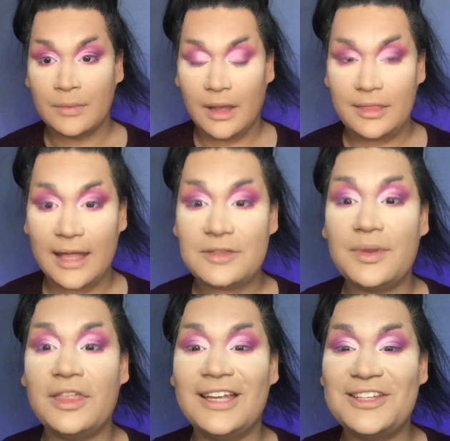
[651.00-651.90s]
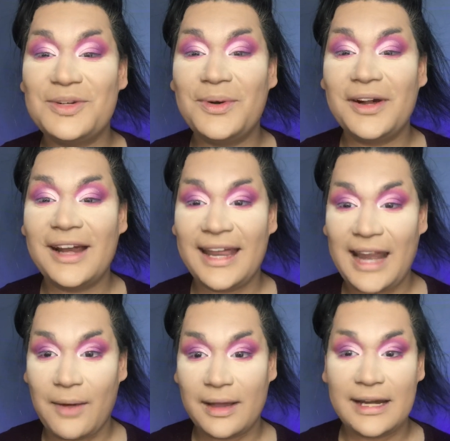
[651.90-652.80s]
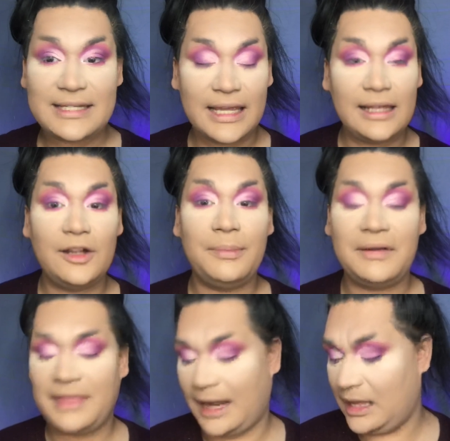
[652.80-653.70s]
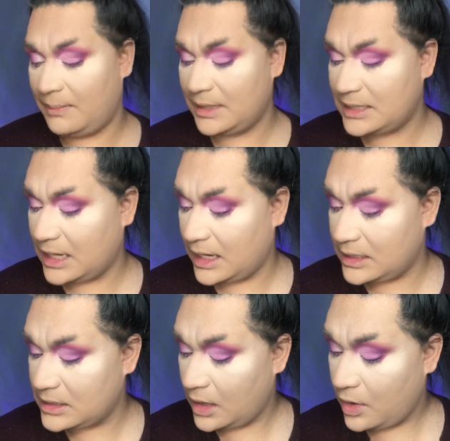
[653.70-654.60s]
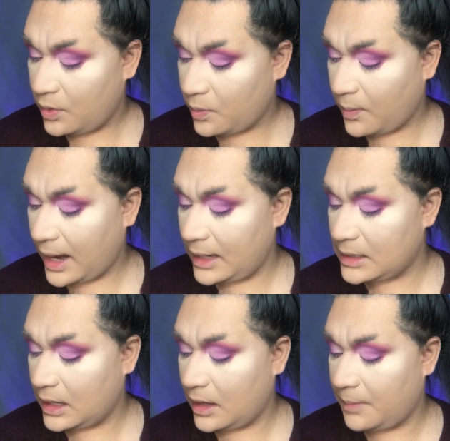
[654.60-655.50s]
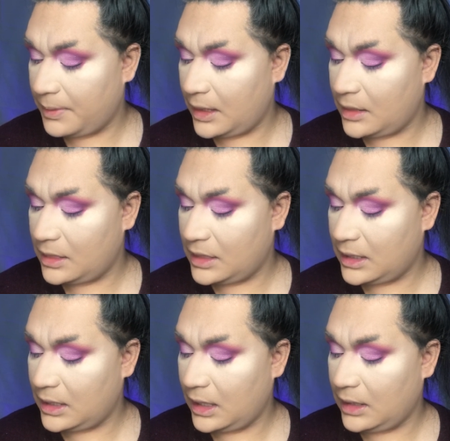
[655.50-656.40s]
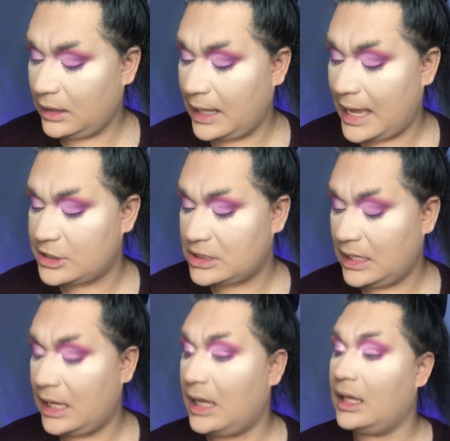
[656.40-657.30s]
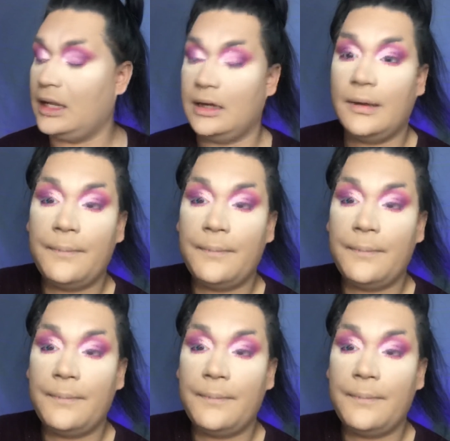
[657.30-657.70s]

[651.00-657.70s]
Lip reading: That's with Adore, and now we're going to take a little bit of that Hypnotize right up in the lash line.